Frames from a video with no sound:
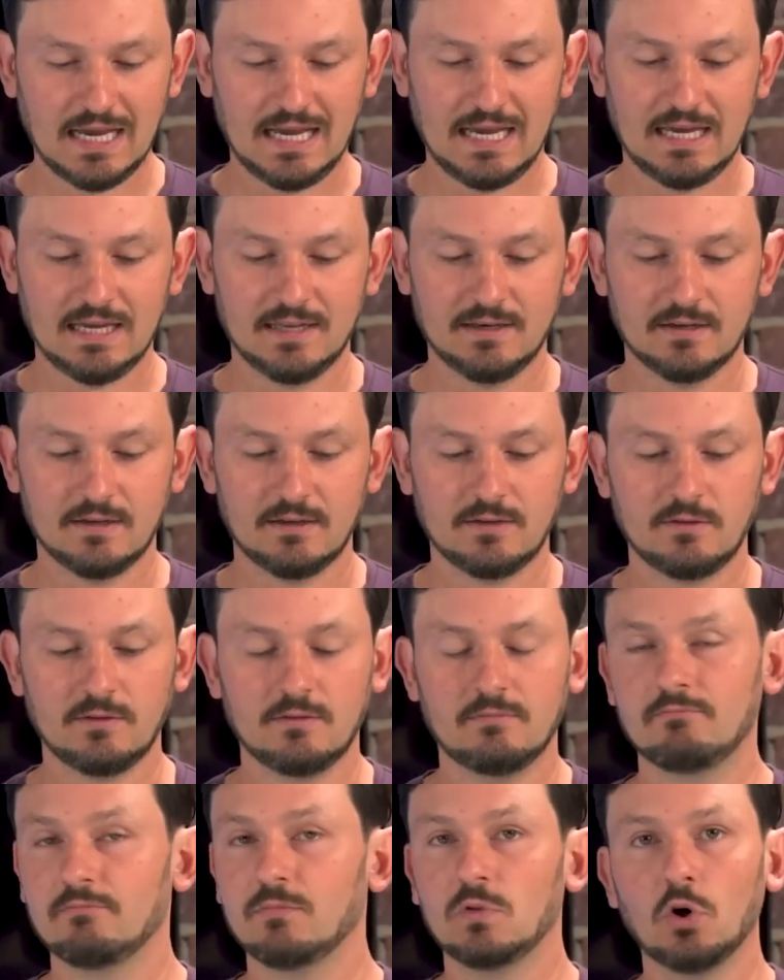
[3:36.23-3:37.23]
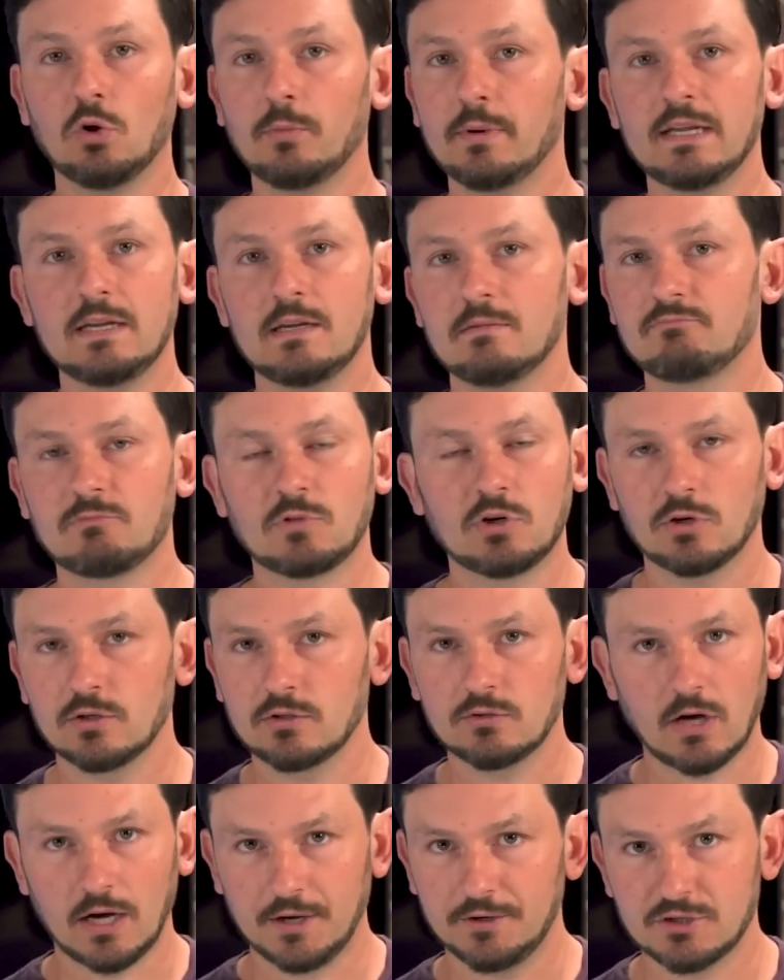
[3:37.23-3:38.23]
and nobody
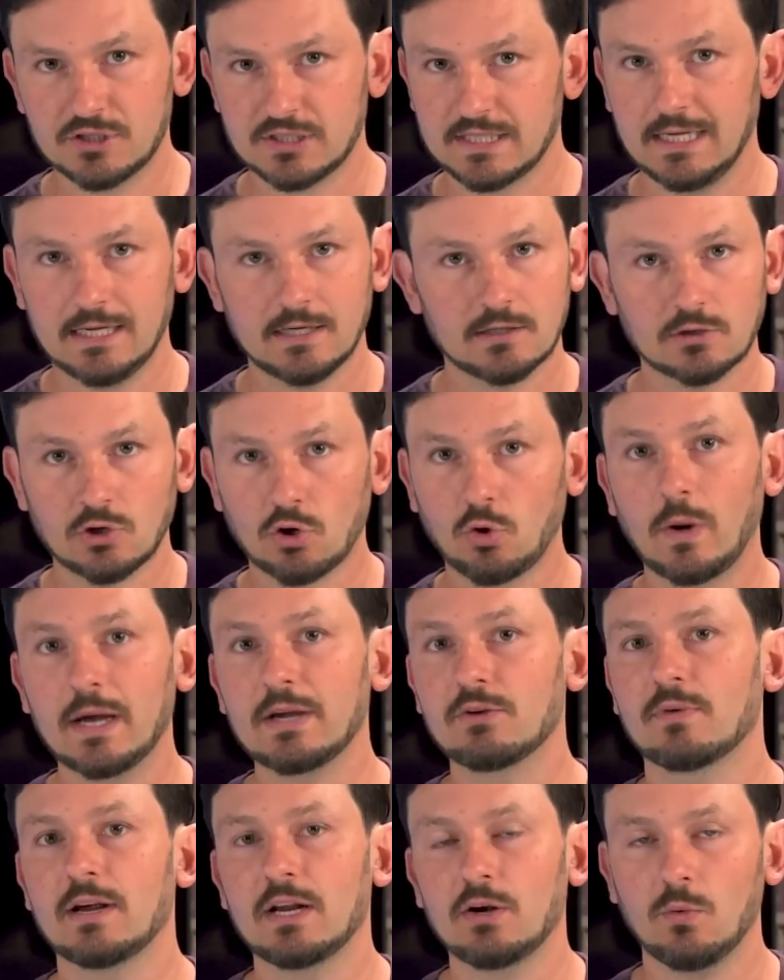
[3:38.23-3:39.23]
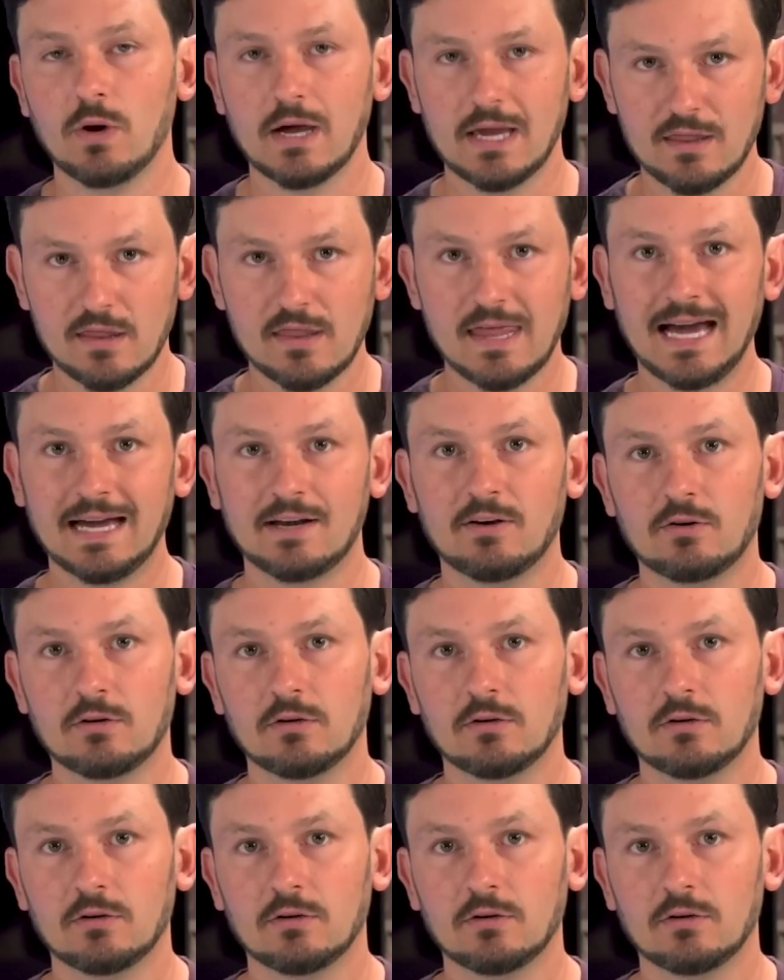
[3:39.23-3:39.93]
could understand quite right away that